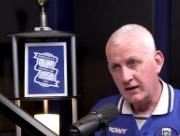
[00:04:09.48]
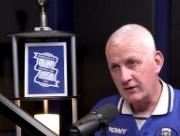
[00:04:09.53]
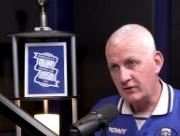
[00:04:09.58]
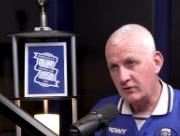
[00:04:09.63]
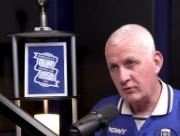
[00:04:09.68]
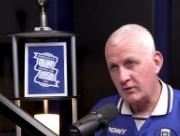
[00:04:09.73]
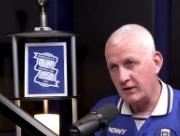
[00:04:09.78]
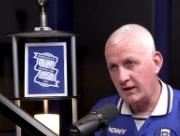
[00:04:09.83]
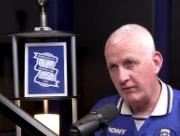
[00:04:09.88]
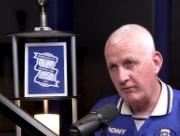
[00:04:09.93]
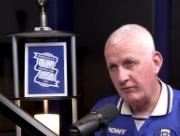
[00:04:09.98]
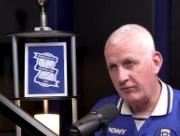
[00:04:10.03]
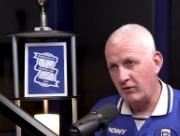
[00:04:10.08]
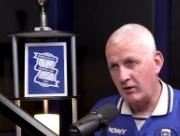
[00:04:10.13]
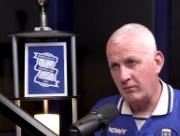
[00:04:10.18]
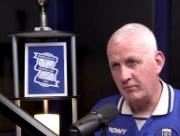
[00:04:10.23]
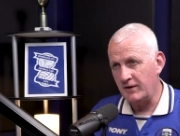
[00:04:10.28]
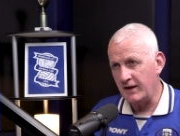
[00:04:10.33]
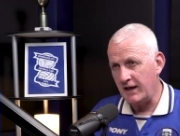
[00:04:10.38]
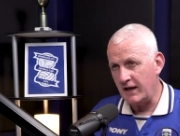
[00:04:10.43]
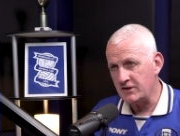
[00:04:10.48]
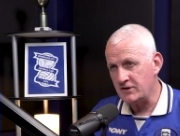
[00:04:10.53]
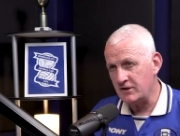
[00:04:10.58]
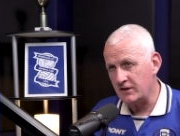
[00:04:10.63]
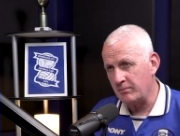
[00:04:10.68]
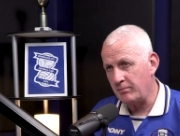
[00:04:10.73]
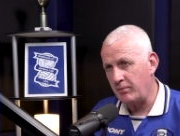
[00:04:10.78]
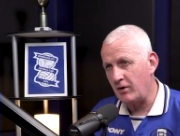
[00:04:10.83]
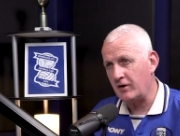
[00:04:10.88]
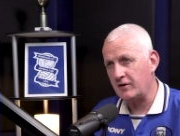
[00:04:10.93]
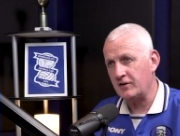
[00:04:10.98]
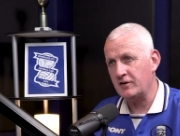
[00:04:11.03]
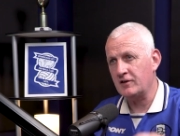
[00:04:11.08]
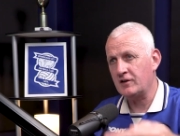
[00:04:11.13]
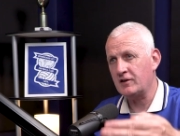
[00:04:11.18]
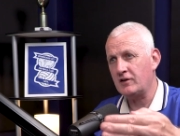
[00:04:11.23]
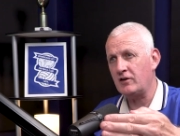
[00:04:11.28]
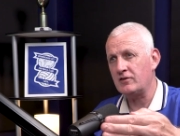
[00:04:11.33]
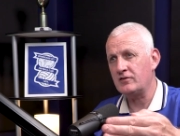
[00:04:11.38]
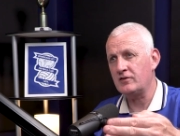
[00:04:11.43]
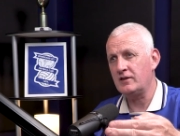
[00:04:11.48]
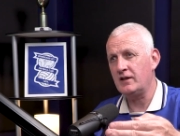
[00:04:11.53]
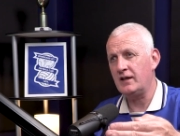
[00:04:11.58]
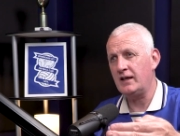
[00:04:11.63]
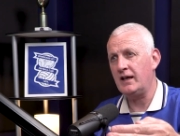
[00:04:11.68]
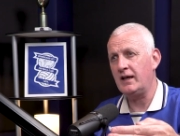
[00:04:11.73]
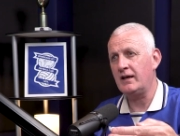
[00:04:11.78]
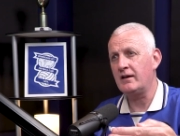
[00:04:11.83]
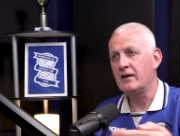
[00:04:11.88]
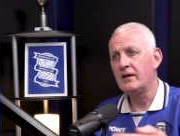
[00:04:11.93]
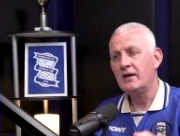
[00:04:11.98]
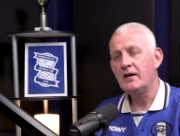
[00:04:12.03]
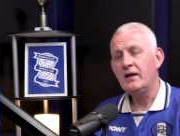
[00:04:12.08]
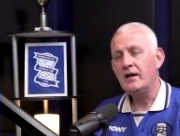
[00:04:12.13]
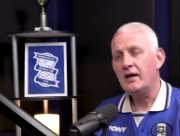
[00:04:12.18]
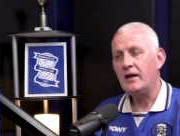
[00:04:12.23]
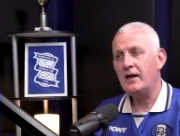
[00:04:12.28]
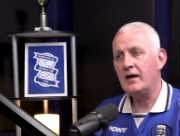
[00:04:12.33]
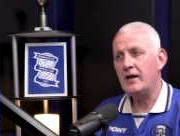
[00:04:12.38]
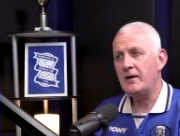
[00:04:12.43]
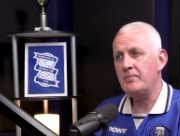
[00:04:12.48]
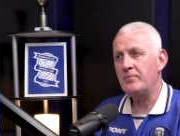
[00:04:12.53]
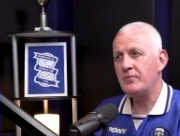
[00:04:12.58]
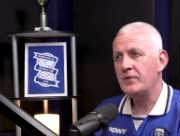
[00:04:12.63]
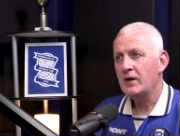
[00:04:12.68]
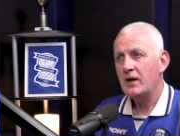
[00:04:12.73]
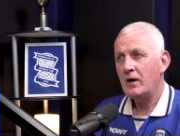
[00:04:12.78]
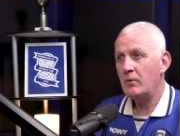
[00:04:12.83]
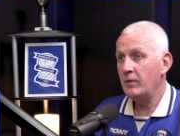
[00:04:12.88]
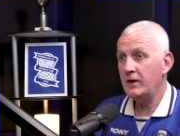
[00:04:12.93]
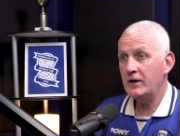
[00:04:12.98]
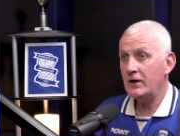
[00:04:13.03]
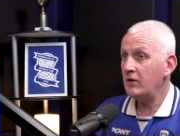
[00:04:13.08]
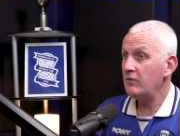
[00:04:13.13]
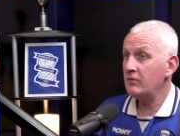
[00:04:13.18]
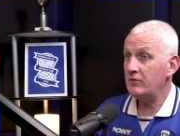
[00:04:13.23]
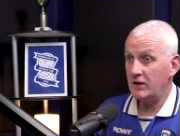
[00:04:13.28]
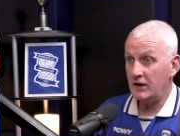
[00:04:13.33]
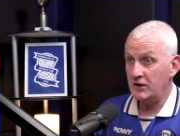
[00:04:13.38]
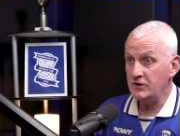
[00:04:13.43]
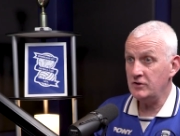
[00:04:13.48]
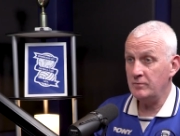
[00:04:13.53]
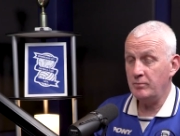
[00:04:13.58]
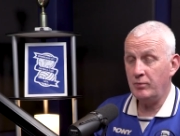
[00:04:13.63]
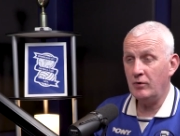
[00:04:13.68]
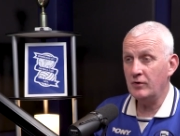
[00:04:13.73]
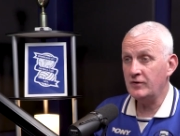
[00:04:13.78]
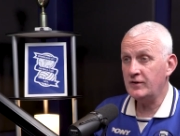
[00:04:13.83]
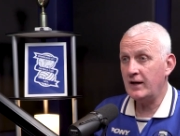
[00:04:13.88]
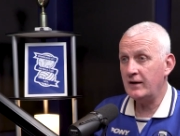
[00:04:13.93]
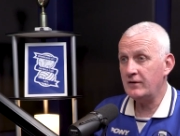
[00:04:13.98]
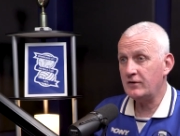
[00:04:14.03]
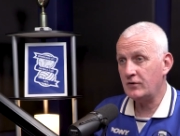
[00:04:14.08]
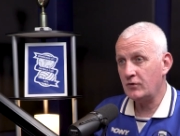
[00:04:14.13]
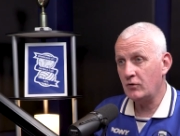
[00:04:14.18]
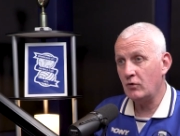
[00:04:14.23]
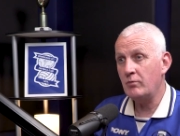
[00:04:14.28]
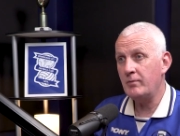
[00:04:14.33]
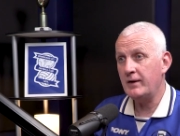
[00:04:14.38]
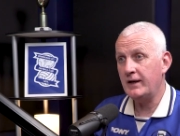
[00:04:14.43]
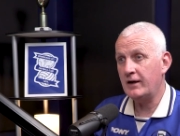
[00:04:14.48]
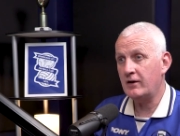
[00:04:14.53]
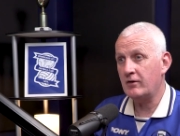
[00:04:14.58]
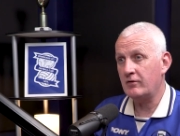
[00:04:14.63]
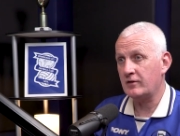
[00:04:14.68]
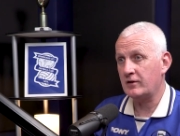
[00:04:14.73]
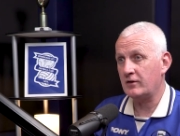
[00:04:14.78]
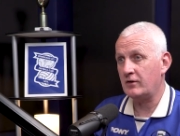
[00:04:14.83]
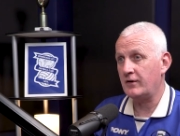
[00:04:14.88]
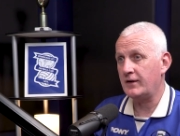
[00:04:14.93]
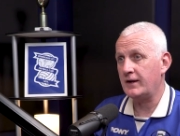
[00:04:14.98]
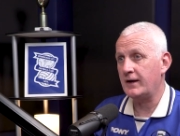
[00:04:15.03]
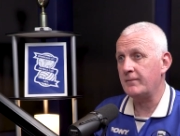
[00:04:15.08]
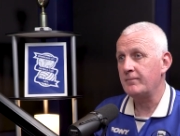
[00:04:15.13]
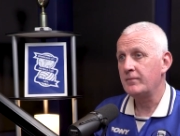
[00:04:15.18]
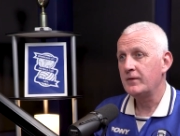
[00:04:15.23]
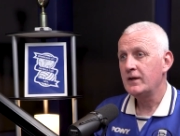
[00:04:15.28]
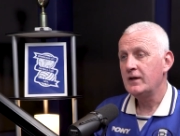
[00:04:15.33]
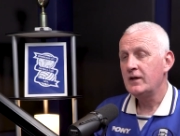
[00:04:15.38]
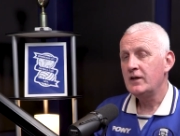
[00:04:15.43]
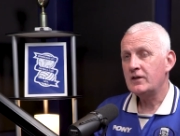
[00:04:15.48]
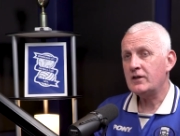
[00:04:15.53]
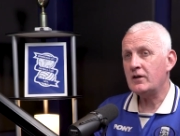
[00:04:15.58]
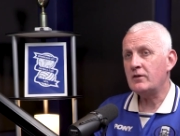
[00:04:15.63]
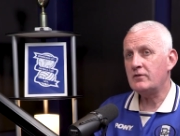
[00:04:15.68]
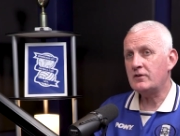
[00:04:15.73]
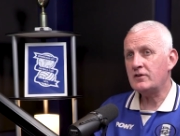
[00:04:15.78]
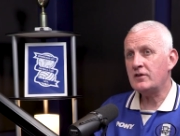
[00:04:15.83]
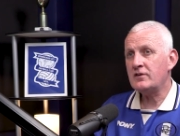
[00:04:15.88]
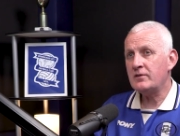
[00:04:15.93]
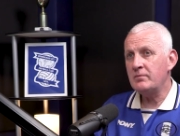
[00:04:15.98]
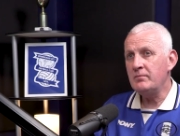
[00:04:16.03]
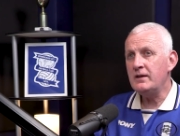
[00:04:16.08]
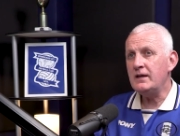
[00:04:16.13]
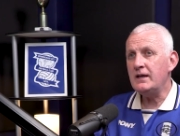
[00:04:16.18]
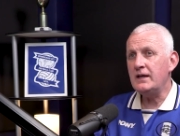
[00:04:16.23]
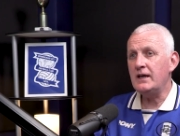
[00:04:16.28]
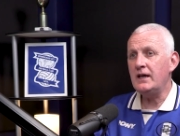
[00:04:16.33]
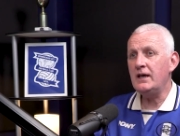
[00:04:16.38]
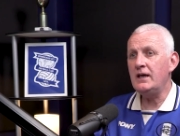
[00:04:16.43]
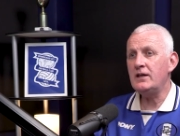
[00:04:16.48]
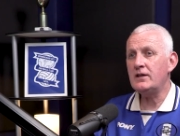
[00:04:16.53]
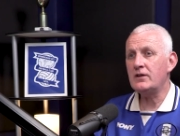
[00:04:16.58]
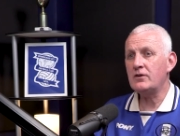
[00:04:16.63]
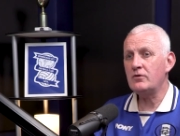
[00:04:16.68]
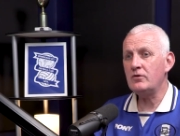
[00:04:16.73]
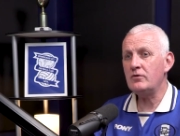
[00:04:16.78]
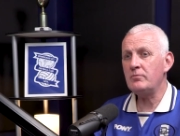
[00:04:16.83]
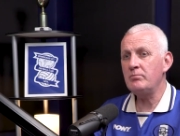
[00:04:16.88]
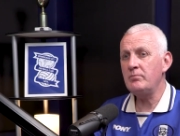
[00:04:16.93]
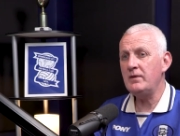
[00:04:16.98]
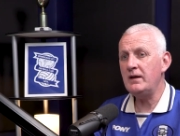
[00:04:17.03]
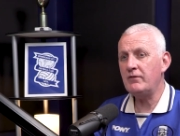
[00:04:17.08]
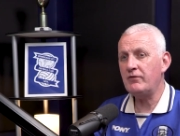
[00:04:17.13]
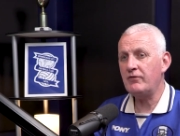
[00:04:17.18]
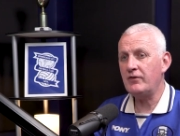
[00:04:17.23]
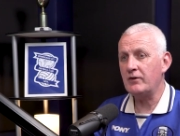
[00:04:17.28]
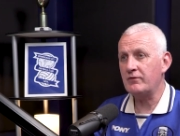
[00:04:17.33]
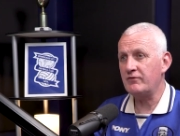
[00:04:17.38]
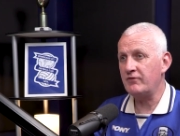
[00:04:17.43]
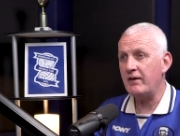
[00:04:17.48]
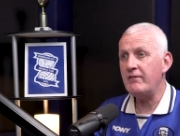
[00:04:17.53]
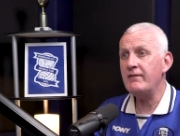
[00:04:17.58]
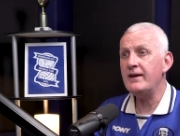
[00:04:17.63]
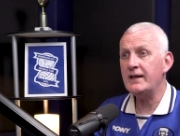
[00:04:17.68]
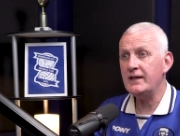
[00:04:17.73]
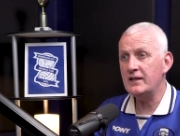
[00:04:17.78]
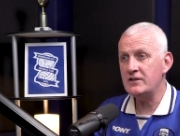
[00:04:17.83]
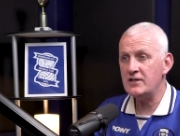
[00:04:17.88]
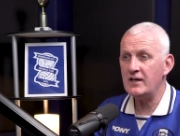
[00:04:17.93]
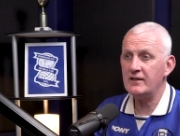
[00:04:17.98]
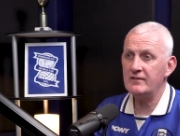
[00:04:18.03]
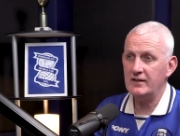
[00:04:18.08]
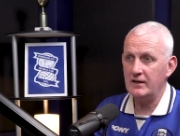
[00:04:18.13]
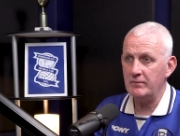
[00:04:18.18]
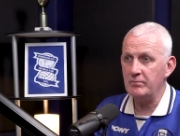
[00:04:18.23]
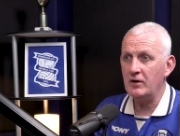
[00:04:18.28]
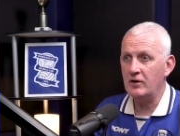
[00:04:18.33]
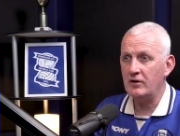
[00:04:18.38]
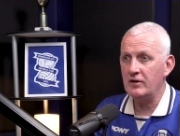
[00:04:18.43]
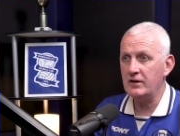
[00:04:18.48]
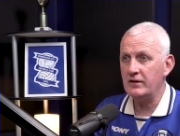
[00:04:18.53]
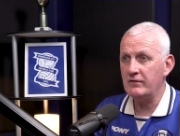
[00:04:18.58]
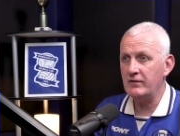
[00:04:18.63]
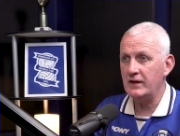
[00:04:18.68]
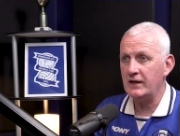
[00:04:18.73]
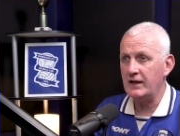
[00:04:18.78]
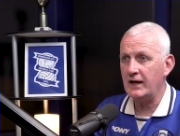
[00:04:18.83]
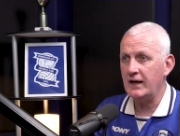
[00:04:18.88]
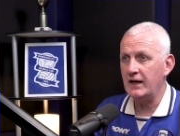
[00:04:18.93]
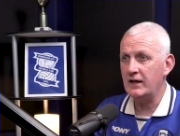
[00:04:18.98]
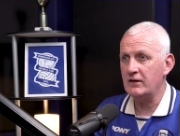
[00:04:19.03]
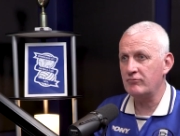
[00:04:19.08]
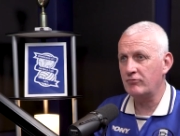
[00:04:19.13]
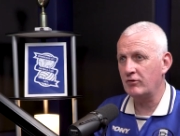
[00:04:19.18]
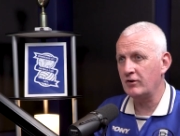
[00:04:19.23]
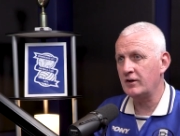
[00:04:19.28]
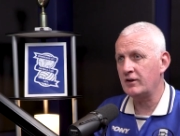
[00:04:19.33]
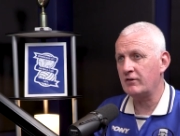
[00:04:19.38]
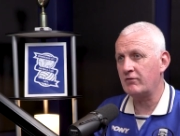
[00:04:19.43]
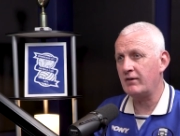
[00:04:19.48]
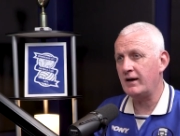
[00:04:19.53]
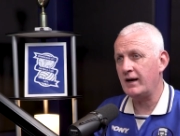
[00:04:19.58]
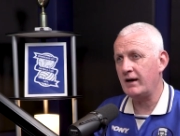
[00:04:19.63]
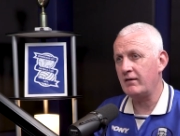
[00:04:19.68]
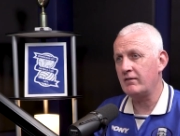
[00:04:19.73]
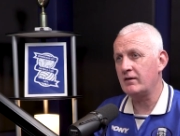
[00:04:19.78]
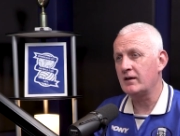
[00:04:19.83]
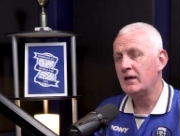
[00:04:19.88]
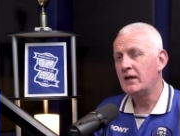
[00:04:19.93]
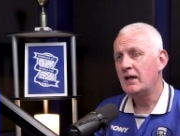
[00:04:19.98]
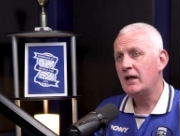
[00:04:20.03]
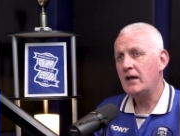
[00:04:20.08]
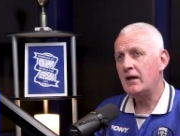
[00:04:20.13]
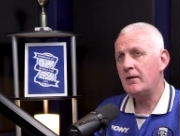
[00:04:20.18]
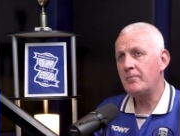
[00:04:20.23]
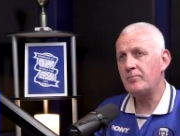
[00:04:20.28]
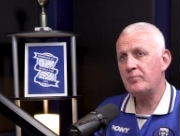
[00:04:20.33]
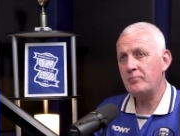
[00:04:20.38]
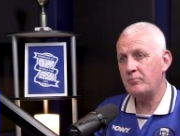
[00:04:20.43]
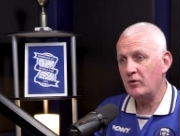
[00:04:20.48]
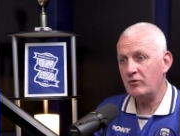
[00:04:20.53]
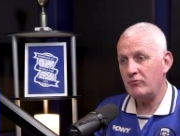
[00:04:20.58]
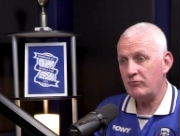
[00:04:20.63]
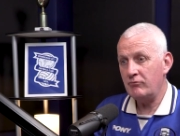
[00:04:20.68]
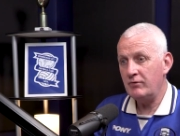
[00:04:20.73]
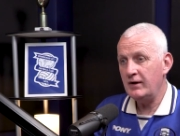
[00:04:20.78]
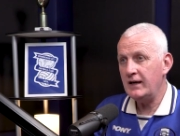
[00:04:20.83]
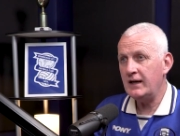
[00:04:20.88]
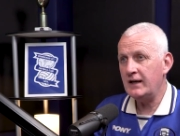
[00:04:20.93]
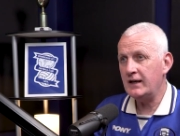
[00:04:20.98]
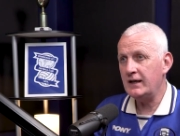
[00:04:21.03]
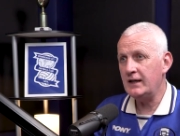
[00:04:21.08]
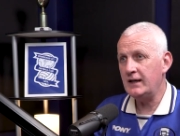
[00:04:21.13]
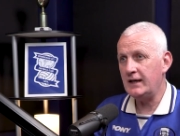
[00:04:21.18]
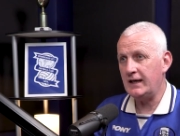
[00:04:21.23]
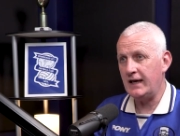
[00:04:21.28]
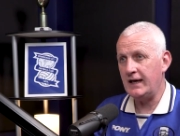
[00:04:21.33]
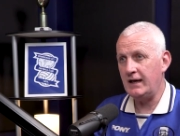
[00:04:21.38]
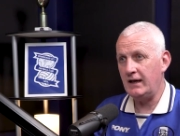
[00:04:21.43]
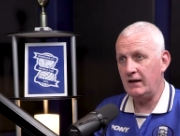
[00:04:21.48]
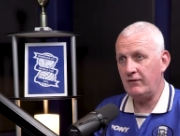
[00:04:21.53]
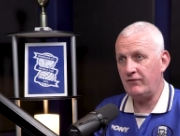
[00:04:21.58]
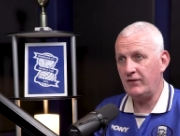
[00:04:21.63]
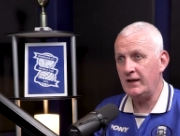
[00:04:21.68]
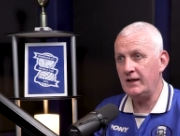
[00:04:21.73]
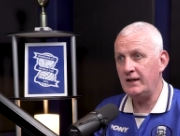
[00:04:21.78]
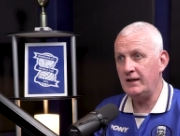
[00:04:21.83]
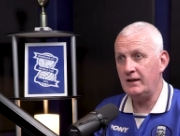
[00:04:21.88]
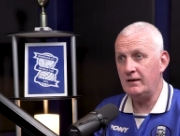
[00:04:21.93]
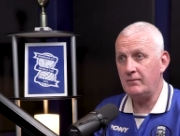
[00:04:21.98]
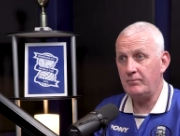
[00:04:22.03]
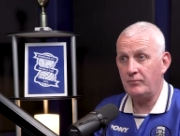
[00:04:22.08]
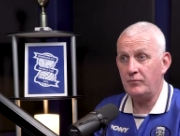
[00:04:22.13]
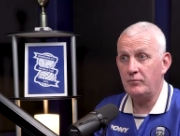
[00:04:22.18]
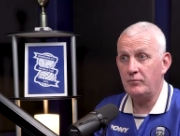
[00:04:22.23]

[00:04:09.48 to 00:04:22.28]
took it from the edge of the box and slotted it in. And we don't, as you point out, score many goals like that. So to me, he's a good midfield, very energetic because of his age, runs around, but really, if any